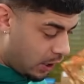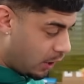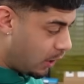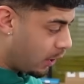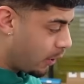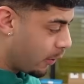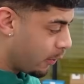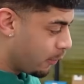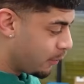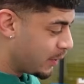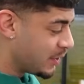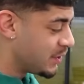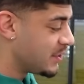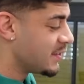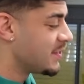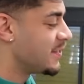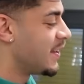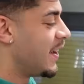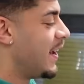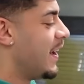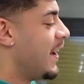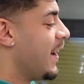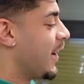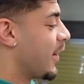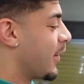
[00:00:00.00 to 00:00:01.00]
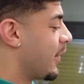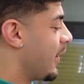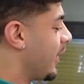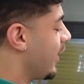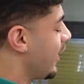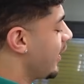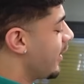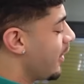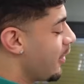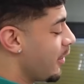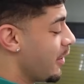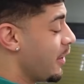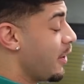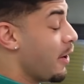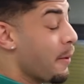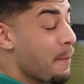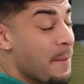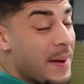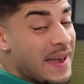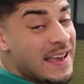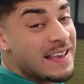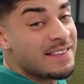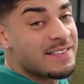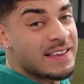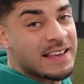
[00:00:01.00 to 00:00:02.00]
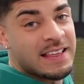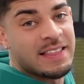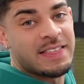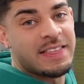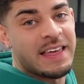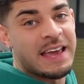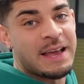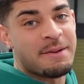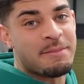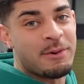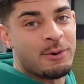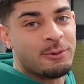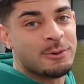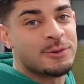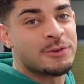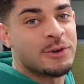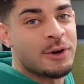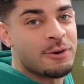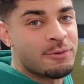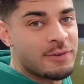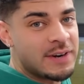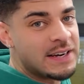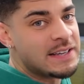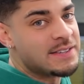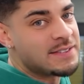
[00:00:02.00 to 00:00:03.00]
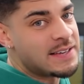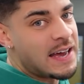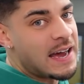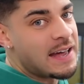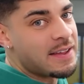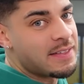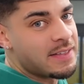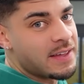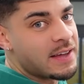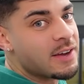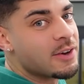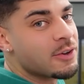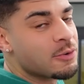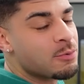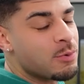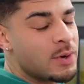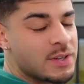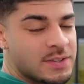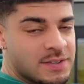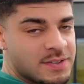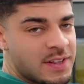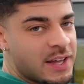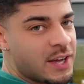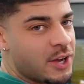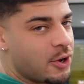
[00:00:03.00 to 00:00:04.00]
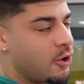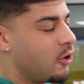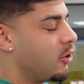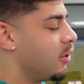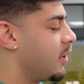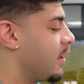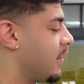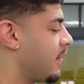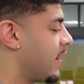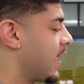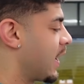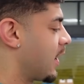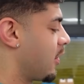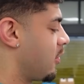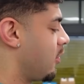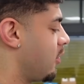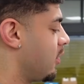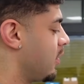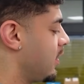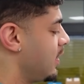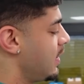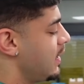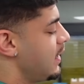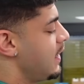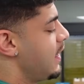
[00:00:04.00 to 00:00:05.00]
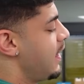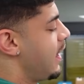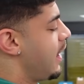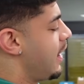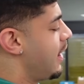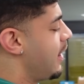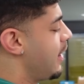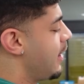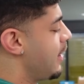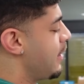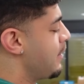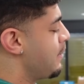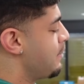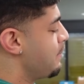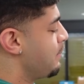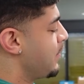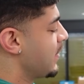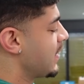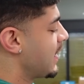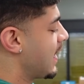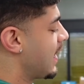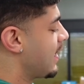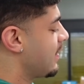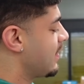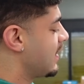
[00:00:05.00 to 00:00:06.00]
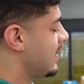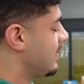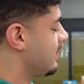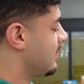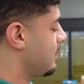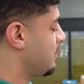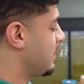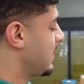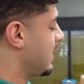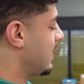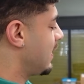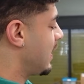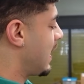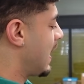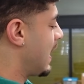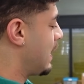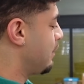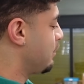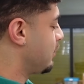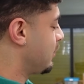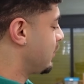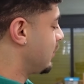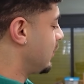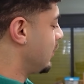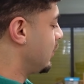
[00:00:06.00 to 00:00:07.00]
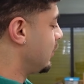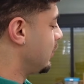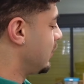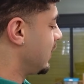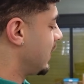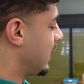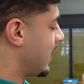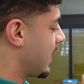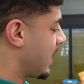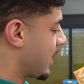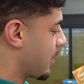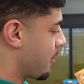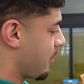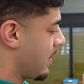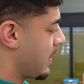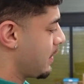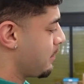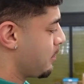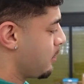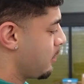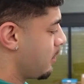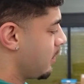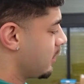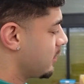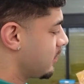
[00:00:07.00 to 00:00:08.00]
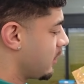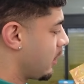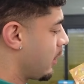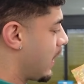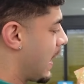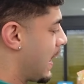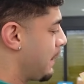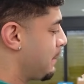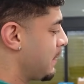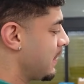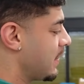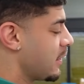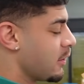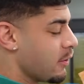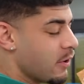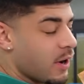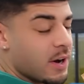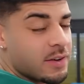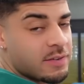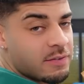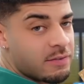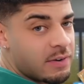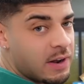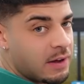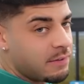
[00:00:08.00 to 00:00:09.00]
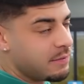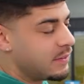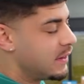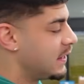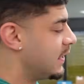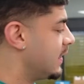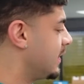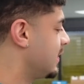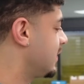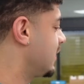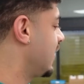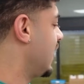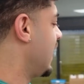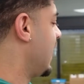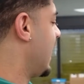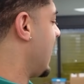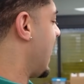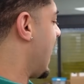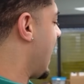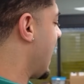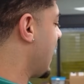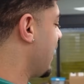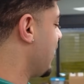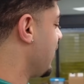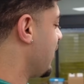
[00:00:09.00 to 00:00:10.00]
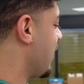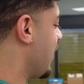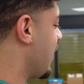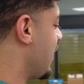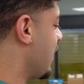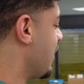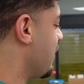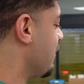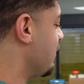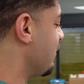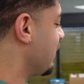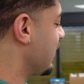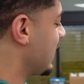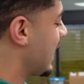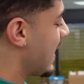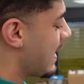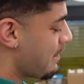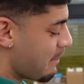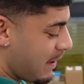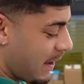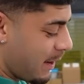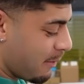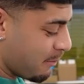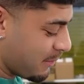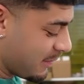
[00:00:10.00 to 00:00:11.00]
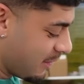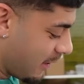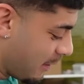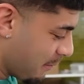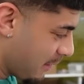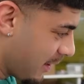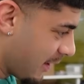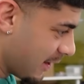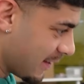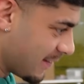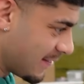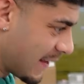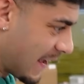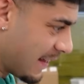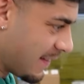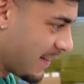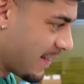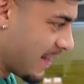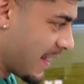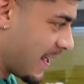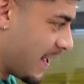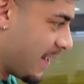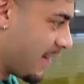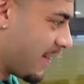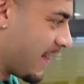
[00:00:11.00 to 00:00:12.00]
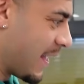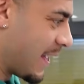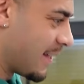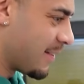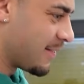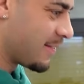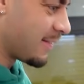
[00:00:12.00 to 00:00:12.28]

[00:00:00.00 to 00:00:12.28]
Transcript: low, which is an amazing thing, but also a really sad thing because once they're gone, they're gone. Um, but yeah, these have been absolutely incredible. So happy that you guys have loved these. And um, yeah, man, I'm, I'm kind of sad they're, they're